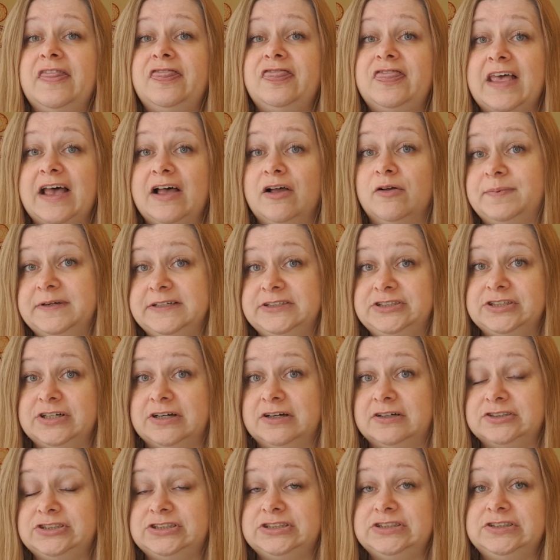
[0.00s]
they'll be
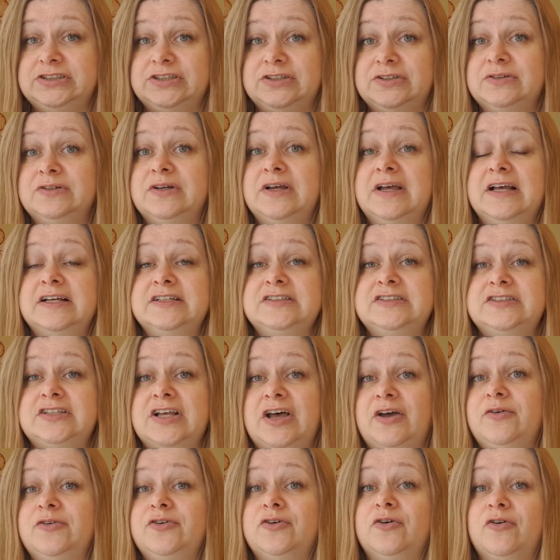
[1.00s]
charging you.
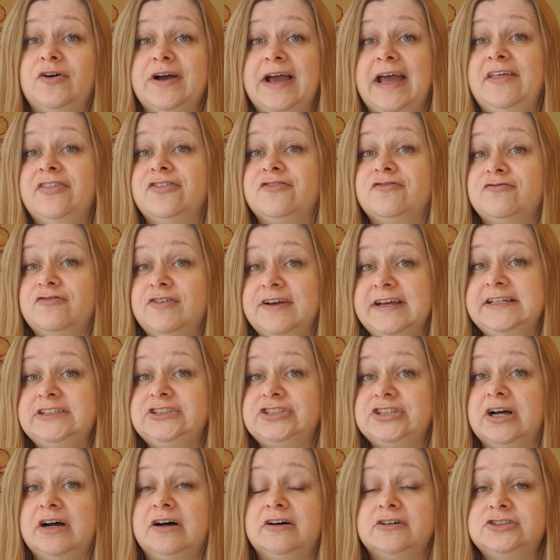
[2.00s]
So you'll get 3
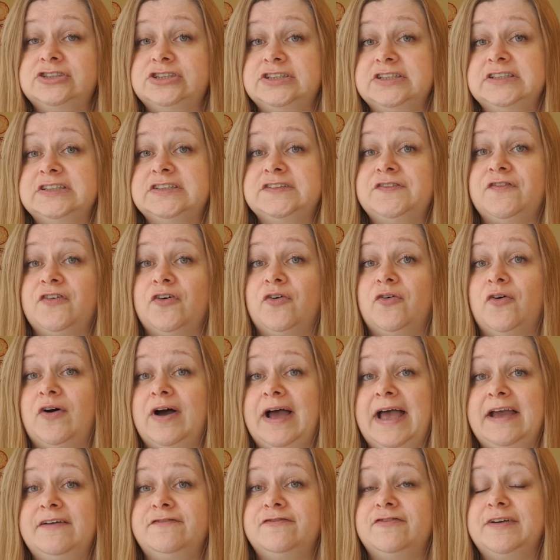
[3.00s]
charges
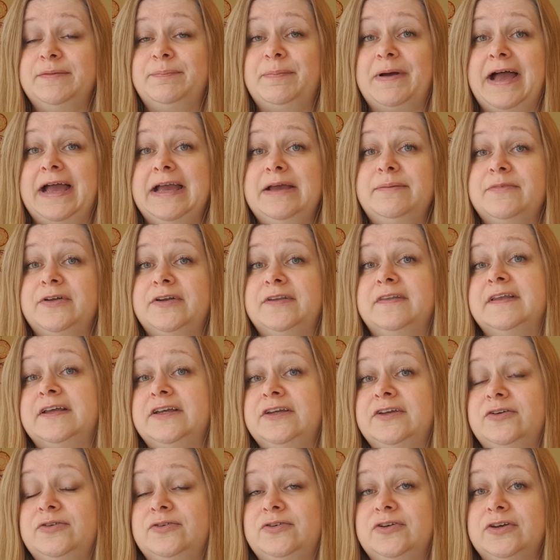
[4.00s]
for every payment
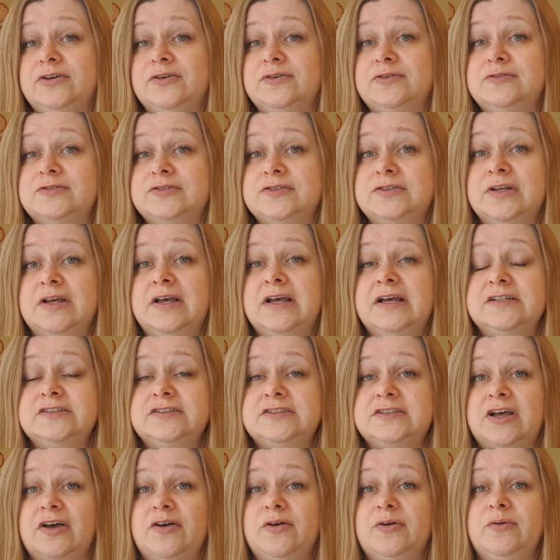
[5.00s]
that you use.
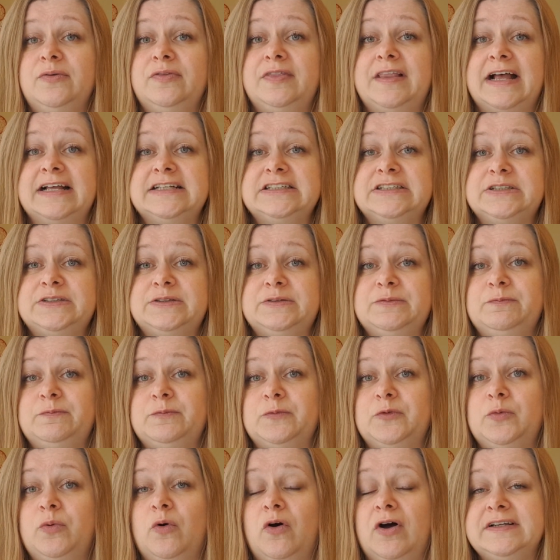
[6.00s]
So that's
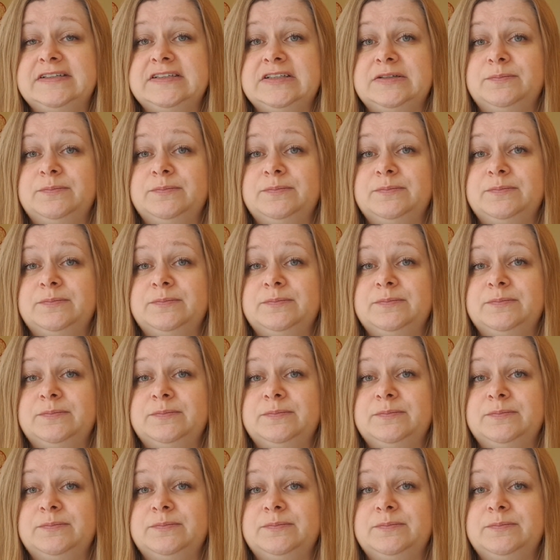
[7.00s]
quite